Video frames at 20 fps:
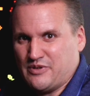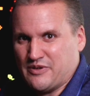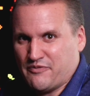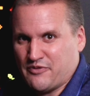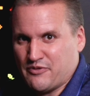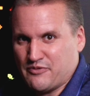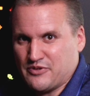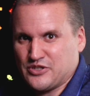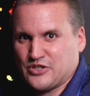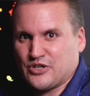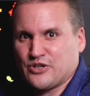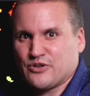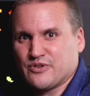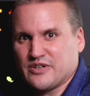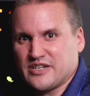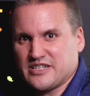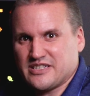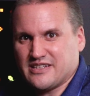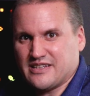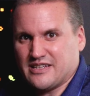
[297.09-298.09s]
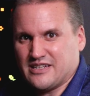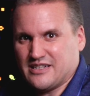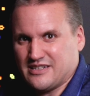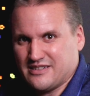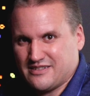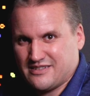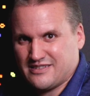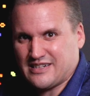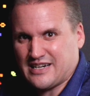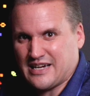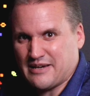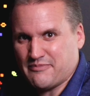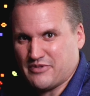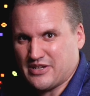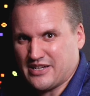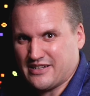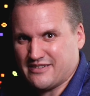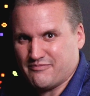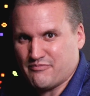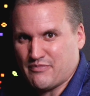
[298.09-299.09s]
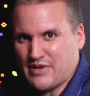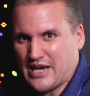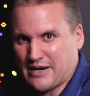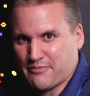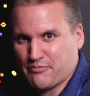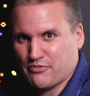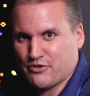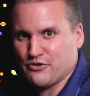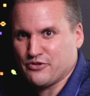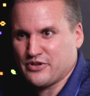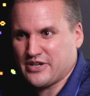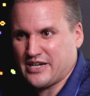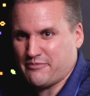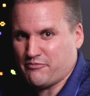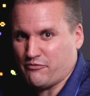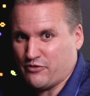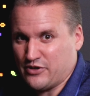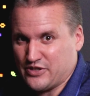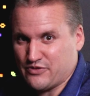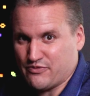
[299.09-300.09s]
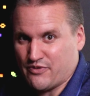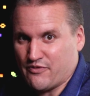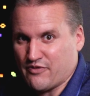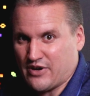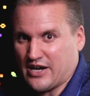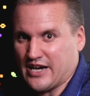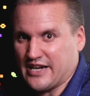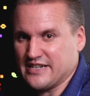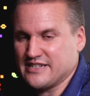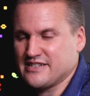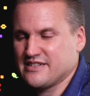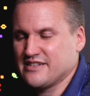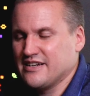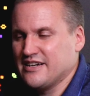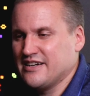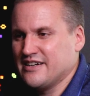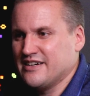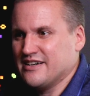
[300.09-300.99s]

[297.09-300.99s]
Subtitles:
if it was current to the time that Mac Pro was revised,